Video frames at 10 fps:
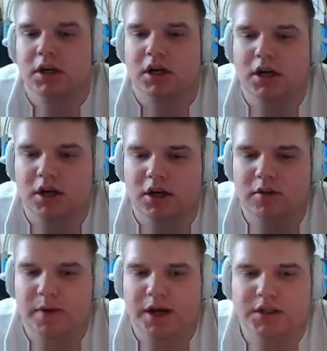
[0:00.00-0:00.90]

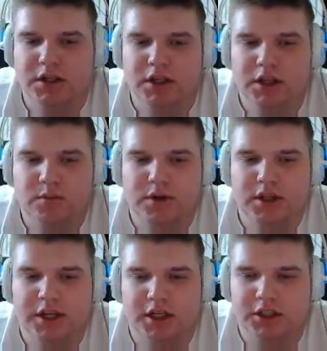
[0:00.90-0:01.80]
Ideally we'd
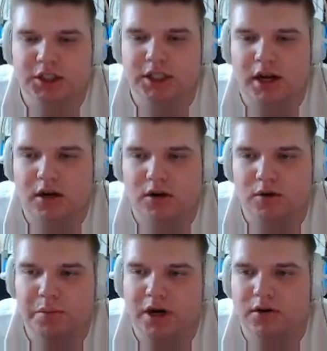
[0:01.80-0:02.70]
like a
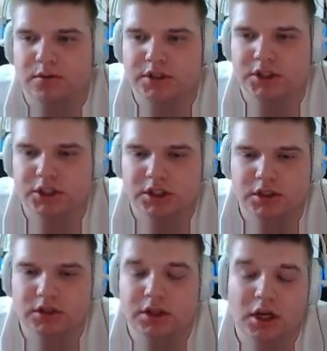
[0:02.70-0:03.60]
Chow Power Word
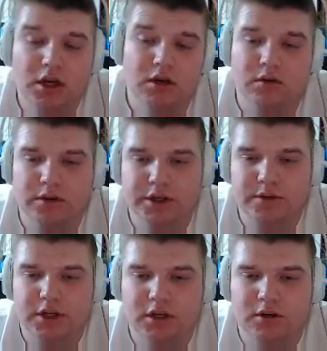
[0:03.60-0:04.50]
Shield. Oh, well there
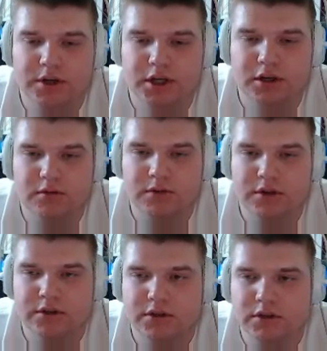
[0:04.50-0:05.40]
we go. We got one
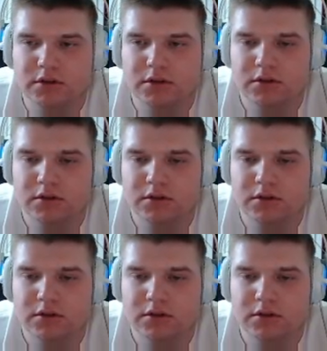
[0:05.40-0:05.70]
of the two.